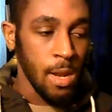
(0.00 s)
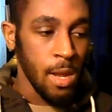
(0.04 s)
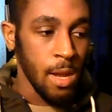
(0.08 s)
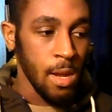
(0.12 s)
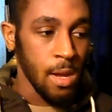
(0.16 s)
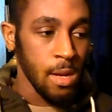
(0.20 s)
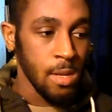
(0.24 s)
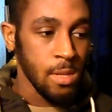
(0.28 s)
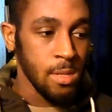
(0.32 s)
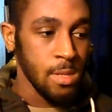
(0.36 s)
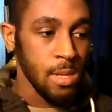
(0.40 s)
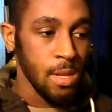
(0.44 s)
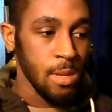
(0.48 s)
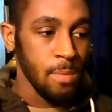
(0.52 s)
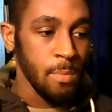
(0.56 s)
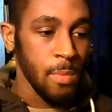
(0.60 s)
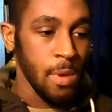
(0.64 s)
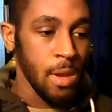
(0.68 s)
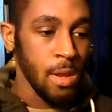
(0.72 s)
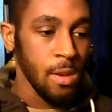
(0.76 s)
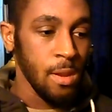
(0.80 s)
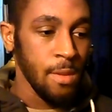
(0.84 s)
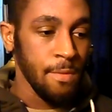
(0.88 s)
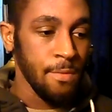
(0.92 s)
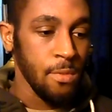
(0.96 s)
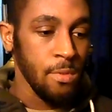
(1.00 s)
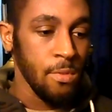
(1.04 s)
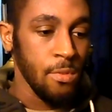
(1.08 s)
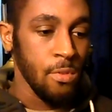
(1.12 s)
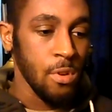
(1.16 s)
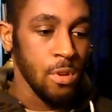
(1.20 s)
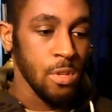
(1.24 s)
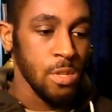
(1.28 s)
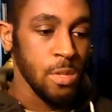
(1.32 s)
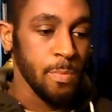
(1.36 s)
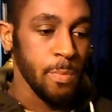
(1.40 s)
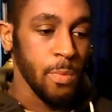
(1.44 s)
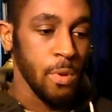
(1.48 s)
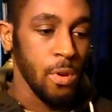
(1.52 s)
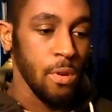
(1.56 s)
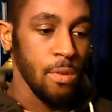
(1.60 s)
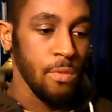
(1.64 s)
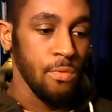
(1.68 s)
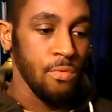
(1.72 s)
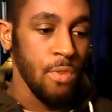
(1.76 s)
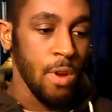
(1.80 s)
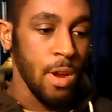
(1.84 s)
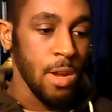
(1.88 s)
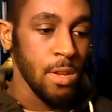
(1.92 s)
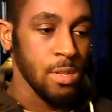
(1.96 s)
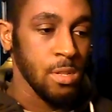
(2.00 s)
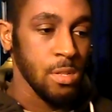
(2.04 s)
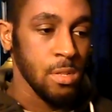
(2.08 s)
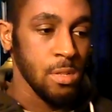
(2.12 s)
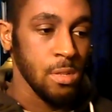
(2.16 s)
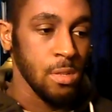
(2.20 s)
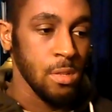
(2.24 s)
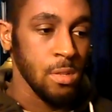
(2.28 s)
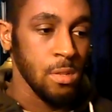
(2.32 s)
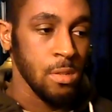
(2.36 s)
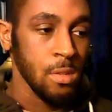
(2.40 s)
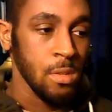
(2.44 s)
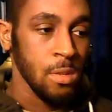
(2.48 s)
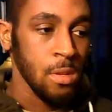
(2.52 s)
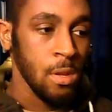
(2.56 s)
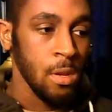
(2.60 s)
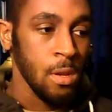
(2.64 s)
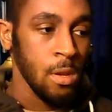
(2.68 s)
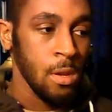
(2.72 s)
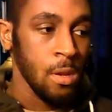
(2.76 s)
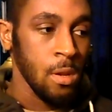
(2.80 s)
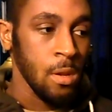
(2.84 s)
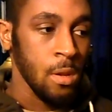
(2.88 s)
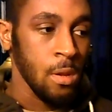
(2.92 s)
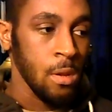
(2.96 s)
So like I said, man, if you got a spirit of righteousness,